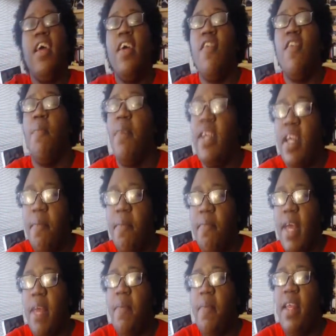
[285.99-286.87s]
If a book
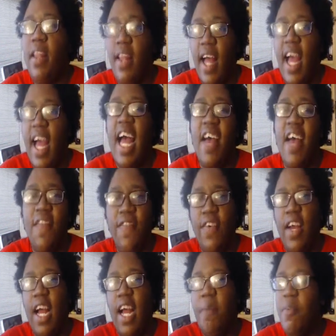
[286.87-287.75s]
can make me
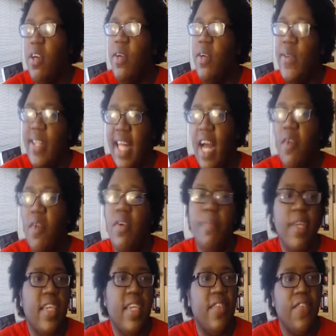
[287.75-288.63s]
laugh, I'm going with that
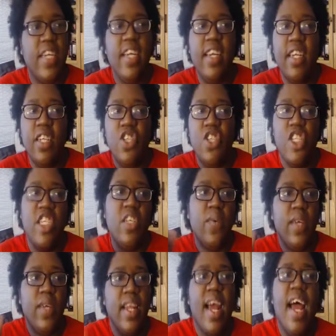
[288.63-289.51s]
one because if it can get a
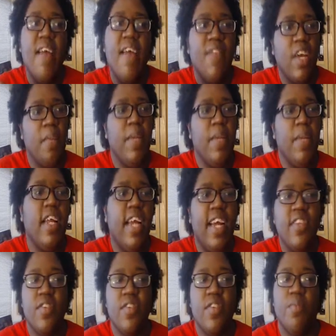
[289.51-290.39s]
genuine laugh out of me and
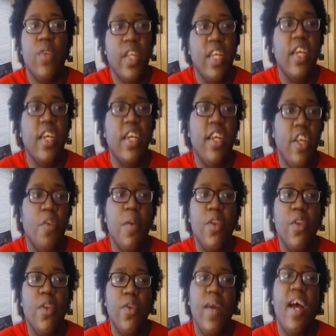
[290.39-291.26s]
has some really good
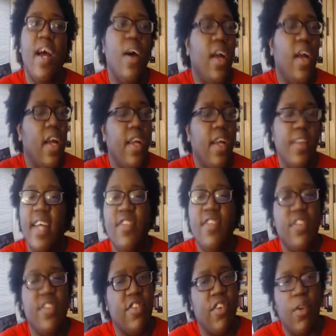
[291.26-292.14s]
humor throughout,
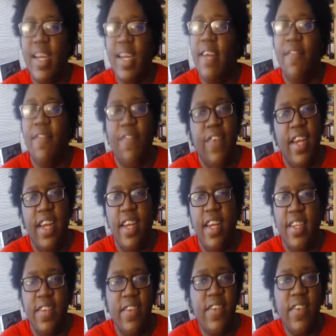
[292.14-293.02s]
that's just a great
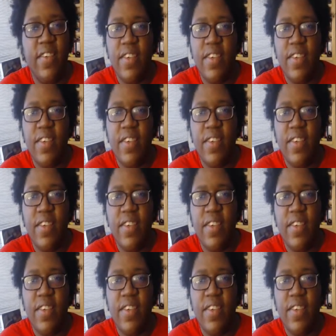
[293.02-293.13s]
thing.